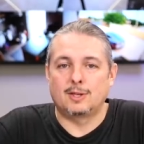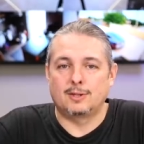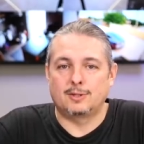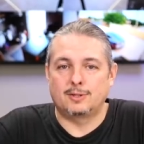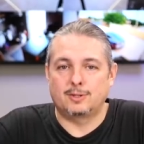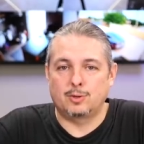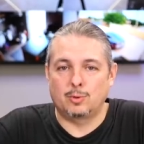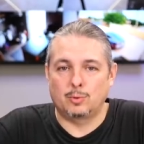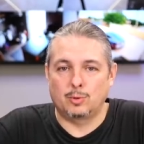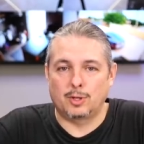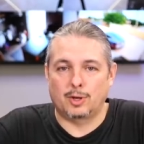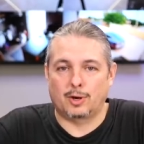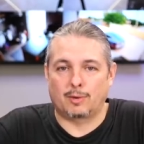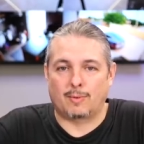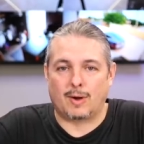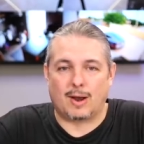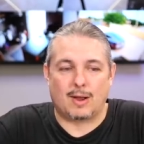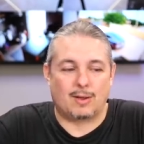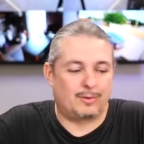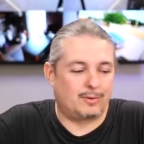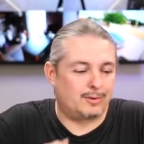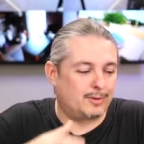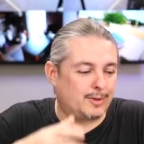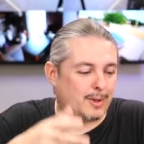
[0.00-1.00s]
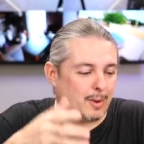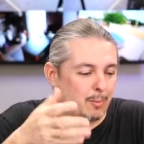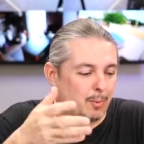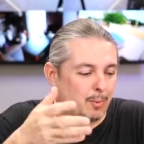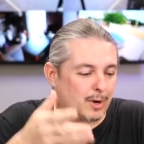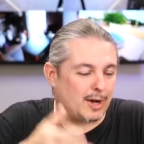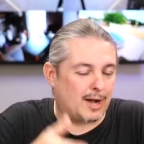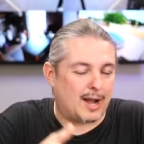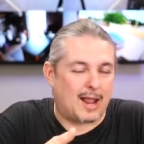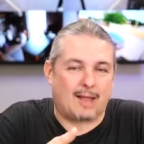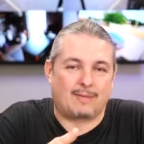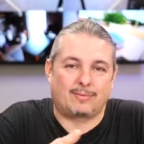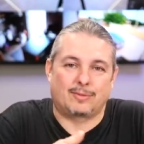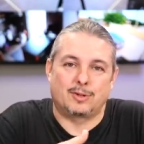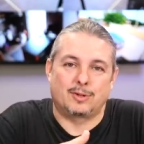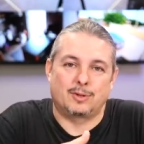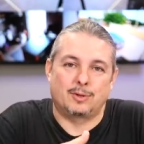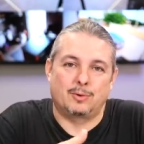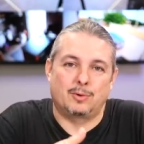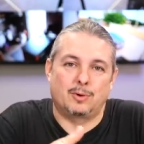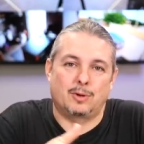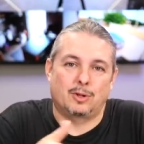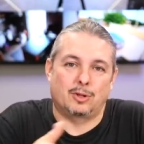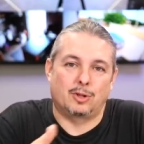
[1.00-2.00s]
tooling around that we're going to have to
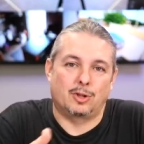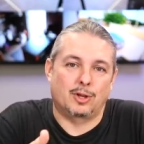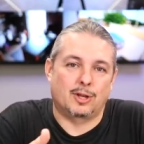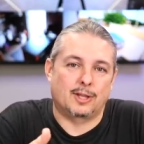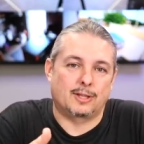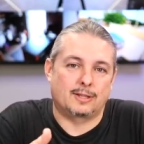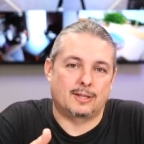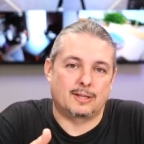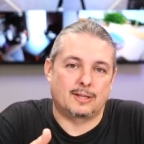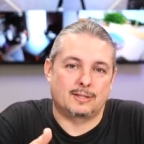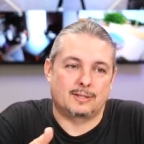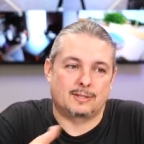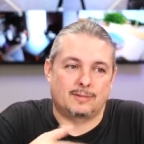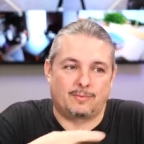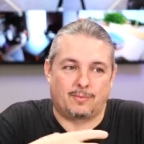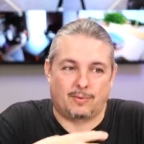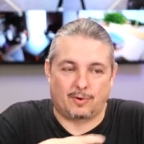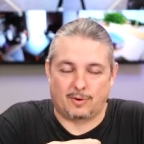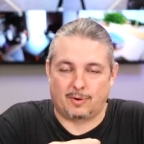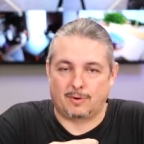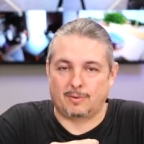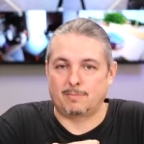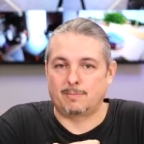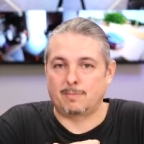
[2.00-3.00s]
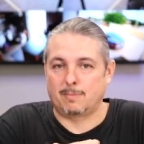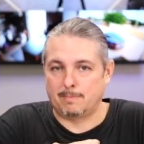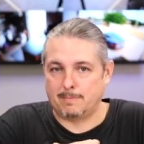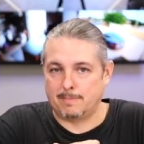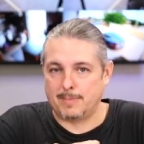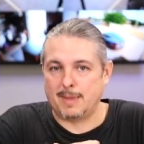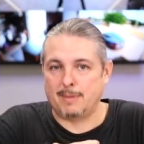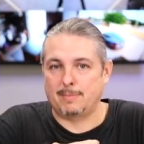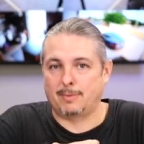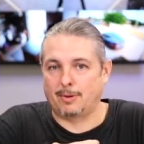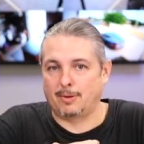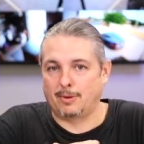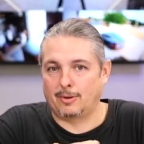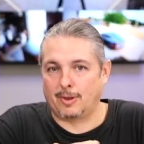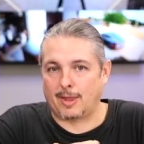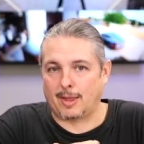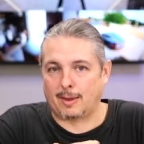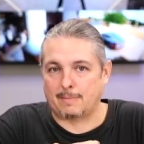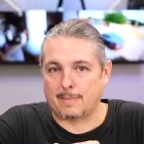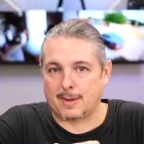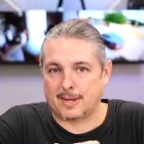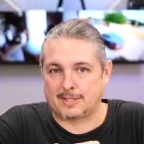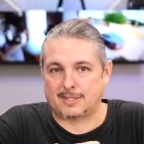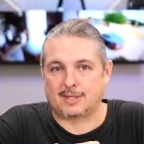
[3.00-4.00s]
do to look at this for people
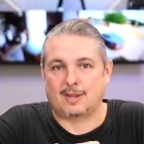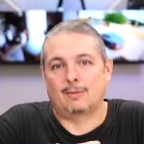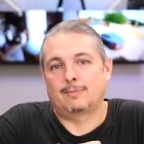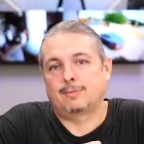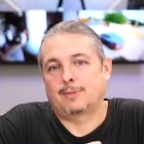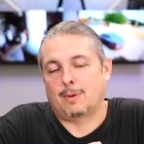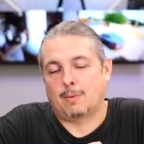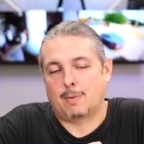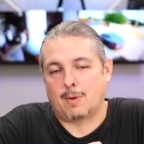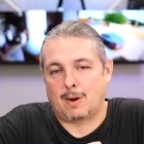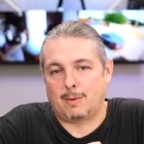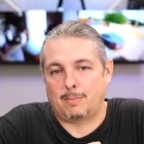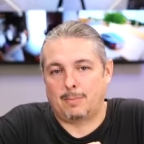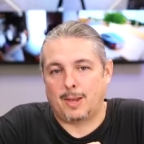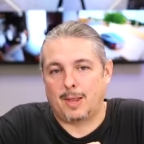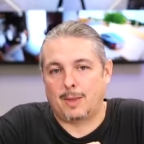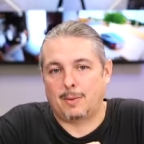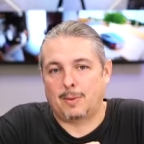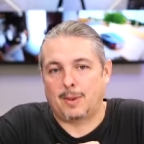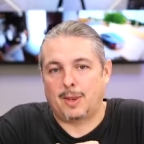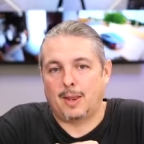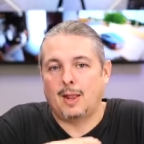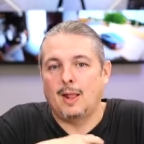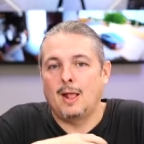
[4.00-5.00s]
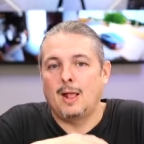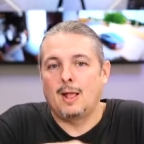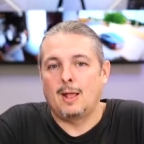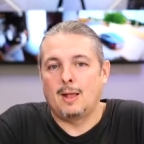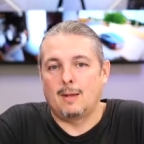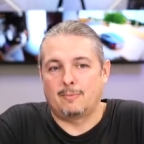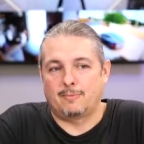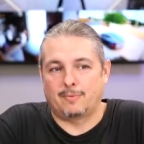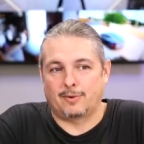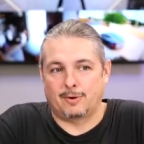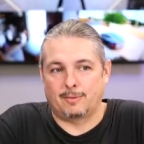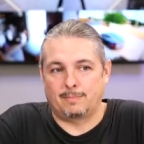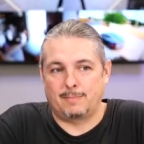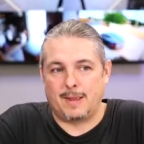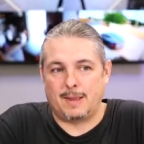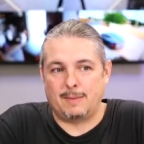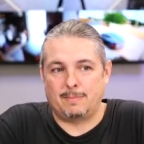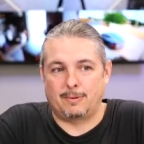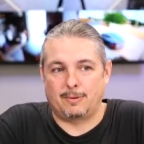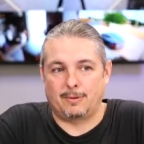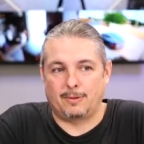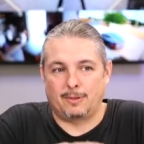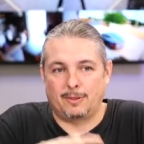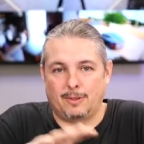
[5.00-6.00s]
like myself that want to play with it, for
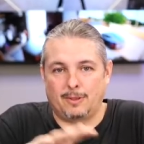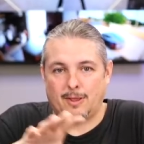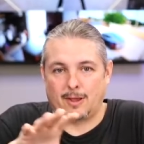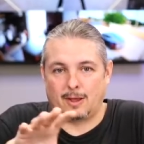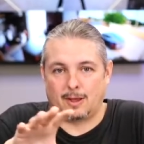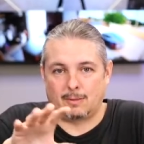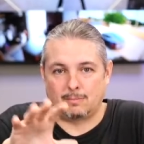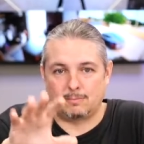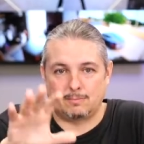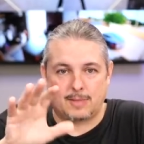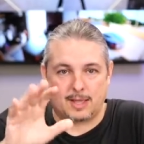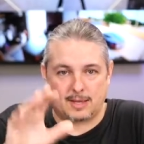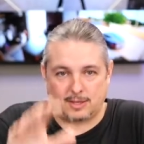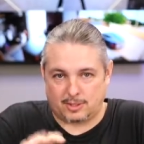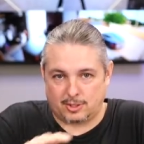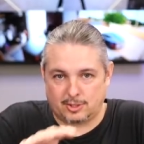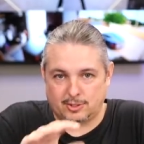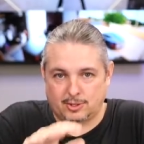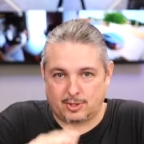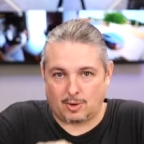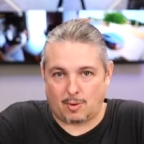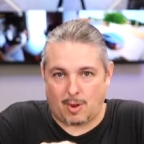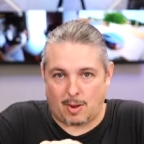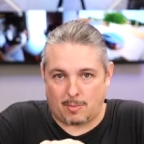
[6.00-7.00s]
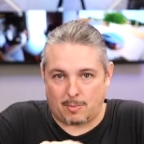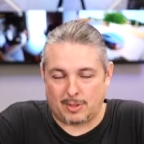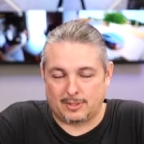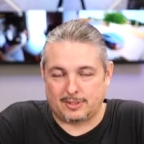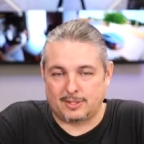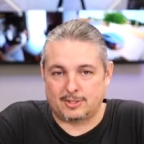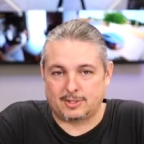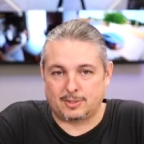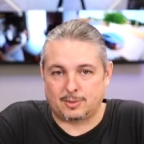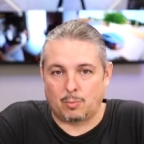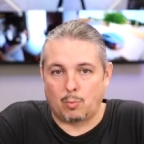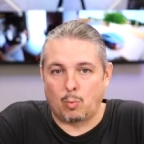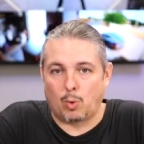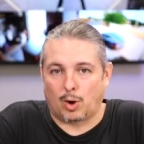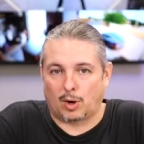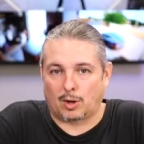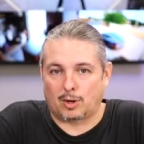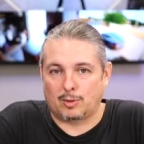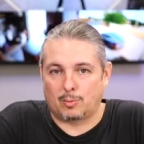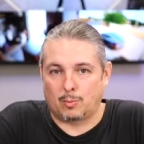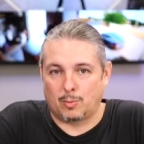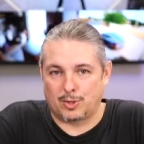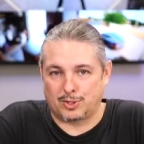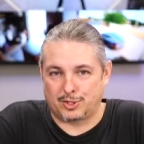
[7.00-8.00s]
people that just go, I want this to work.
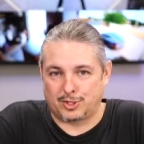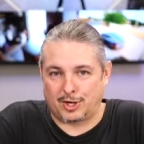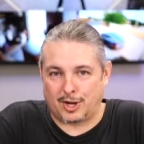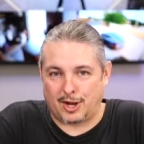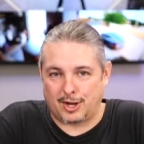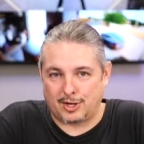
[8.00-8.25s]
What should I